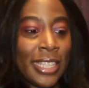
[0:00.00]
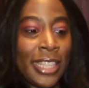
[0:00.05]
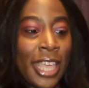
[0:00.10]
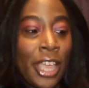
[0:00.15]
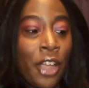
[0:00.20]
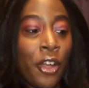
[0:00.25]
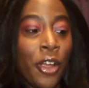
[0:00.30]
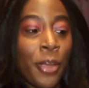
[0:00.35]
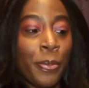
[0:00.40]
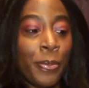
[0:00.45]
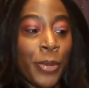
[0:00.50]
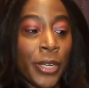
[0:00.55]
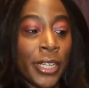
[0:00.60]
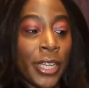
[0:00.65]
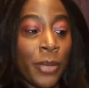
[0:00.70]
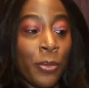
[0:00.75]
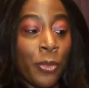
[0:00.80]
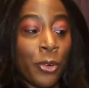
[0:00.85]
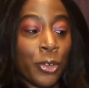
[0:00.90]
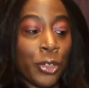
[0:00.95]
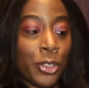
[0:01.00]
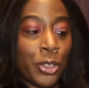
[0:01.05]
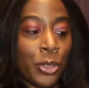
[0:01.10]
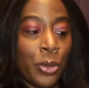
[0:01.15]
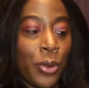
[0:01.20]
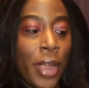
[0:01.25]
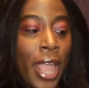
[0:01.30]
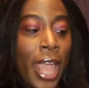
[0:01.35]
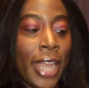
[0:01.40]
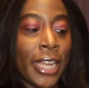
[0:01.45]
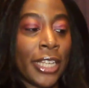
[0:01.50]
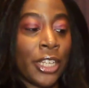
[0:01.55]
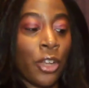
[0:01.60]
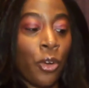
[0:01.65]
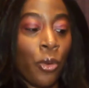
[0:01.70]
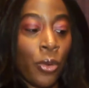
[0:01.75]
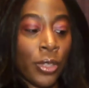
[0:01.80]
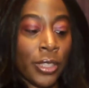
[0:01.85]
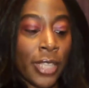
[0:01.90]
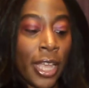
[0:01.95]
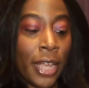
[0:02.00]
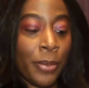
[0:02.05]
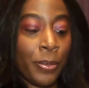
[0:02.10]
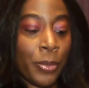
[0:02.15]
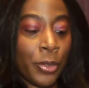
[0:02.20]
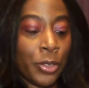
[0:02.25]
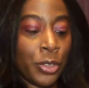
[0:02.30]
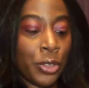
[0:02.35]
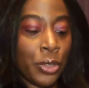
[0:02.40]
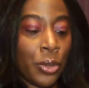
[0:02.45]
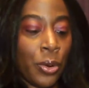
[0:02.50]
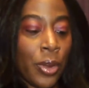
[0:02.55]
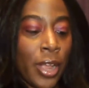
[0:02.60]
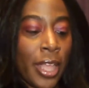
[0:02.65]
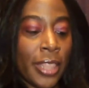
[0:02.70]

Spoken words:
they are a brick and mortar store and an online bookstore,